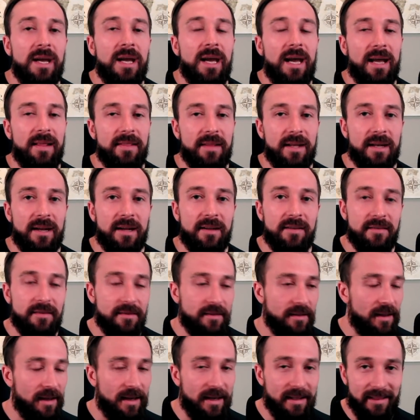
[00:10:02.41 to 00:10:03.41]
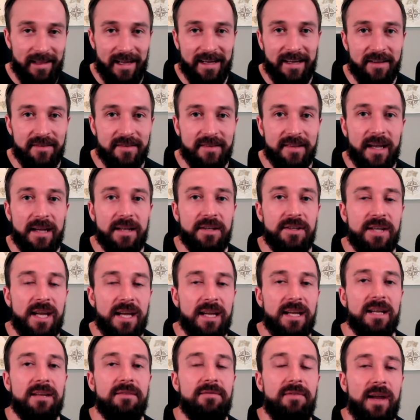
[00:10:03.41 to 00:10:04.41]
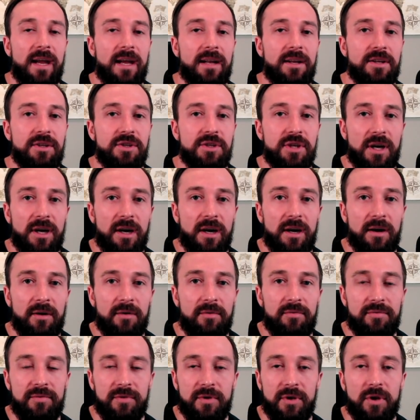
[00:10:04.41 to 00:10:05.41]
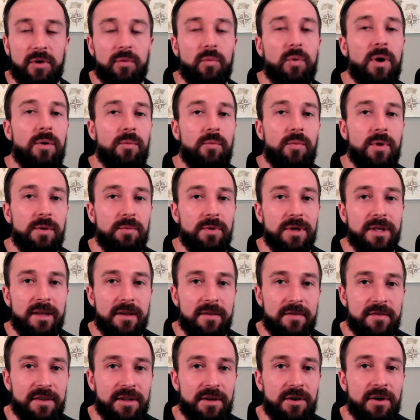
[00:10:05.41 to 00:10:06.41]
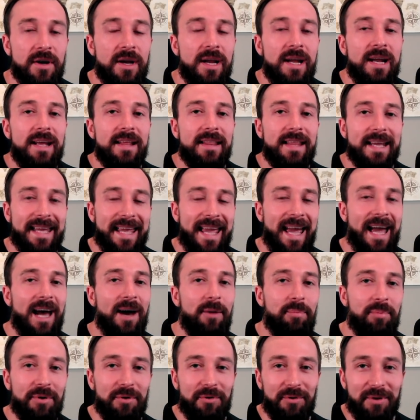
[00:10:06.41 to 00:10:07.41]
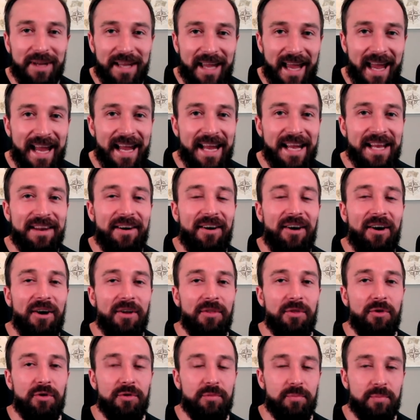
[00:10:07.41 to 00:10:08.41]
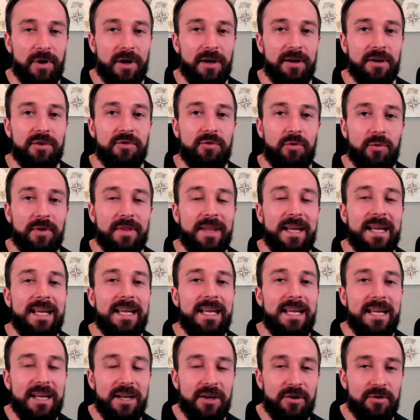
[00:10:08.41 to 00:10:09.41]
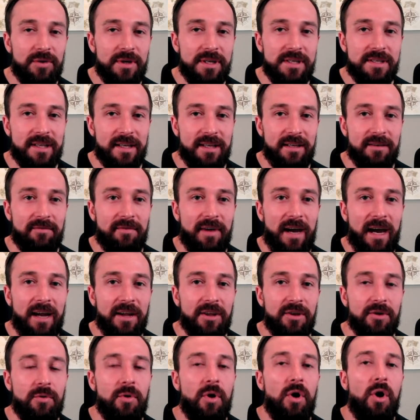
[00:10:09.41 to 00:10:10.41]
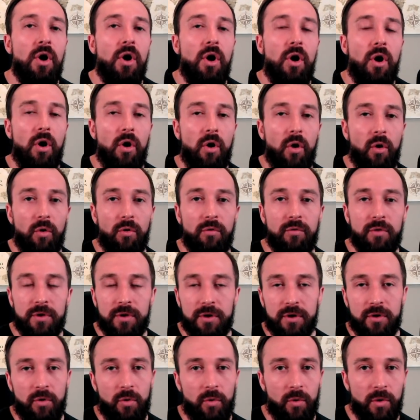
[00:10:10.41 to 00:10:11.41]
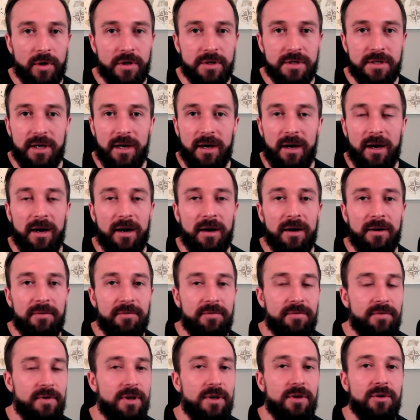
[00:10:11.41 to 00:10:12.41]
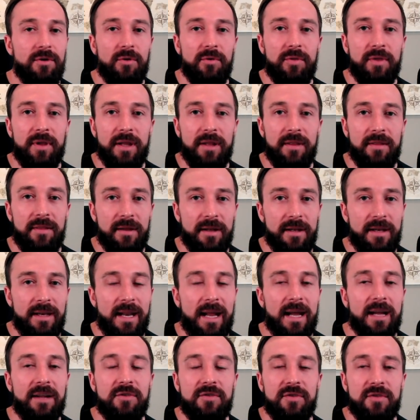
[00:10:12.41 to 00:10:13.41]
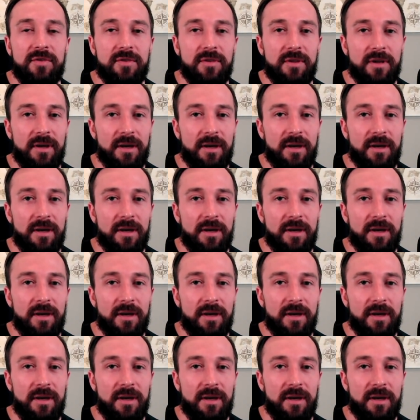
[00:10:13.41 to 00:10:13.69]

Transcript: And then like I said, take advantage of what we would consider the capital gain on those products, or the increase in value over the course of the next